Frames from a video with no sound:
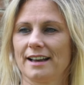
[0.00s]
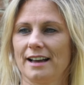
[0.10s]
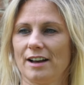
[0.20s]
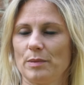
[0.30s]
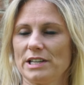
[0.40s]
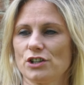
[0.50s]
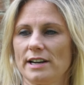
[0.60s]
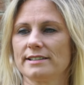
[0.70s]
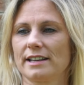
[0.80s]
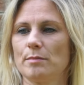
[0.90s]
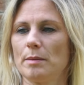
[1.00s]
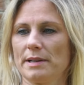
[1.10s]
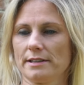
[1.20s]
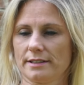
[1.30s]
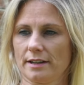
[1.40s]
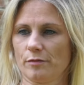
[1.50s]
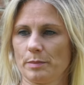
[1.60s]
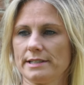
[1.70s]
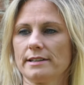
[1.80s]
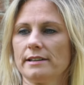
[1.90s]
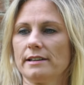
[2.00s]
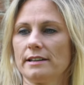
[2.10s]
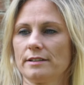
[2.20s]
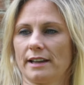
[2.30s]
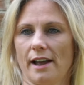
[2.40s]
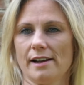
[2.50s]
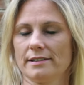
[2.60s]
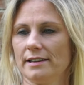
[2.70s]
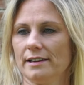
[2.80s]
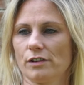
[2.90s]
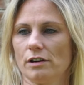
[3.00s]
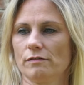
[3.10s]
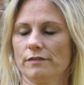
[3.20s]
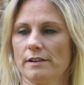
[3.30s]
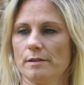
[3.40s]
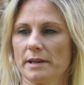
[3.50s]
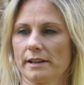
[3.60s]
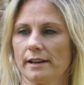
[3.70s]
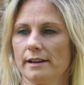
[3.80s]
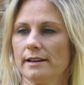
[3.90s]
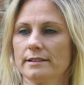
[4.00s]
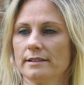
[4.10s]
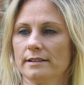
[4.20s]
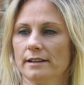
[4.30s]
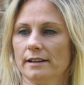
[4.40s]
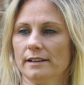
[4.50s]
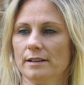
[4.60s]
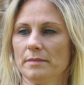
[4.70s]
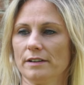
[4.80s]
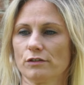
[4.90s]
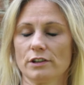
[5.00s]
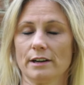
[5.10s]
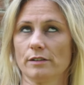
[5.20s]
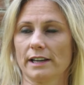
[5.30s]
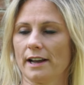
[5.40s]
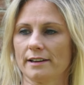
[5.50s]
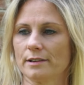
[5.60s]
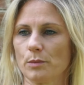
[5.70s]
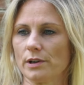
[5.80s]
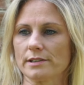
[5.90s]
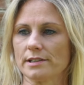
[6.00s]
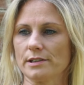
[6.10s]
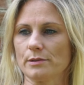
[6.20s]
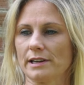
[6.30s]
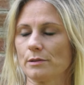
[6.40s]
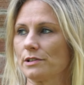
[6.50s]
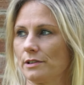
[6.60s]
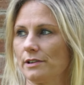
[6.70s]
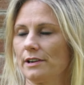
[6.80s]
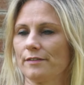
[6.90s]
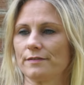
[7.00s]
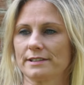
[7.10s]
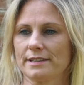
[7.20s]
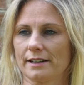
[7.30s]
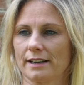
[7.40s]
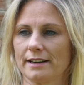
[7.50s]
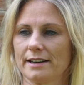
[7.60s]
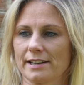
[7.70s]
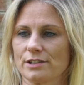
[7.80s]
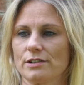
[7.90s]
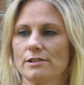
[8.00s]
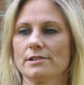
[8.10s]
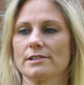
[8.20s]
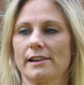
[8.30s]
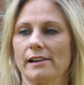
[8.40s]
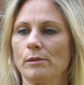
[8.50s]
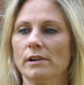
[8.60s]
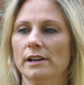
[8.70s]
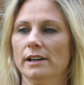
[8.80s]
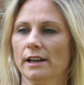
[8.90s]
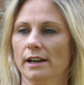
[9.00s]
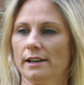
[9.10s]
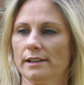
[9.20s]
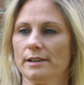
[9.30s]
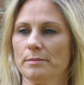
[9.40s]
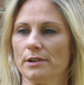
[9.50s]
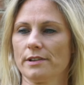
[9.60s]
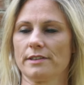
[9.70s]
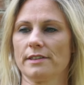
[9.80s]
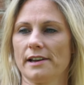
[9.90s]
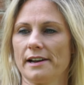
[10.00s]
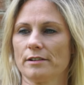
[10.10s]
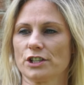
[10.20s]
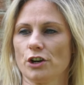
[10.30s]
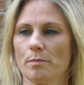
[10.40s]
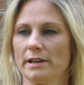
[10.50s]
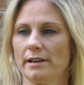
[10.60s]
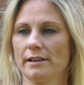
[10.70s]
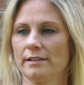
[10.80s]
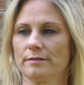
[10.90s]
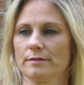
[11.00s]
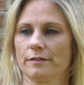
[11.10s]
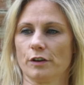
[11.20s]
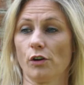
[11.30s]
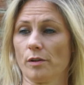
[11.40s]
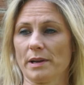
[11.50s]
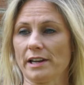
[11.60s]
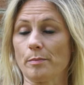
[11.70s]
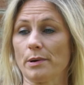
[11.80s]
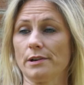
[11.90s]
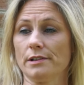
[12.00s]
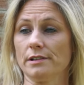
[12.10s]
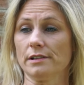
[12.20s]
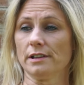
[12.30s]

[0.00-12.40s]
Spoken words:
I've been trying to keep myself busy gardening. I've got a very big garden. I've run out of gardening work to do now, so I'm tackling next doors now. Other than that, shopping for other people,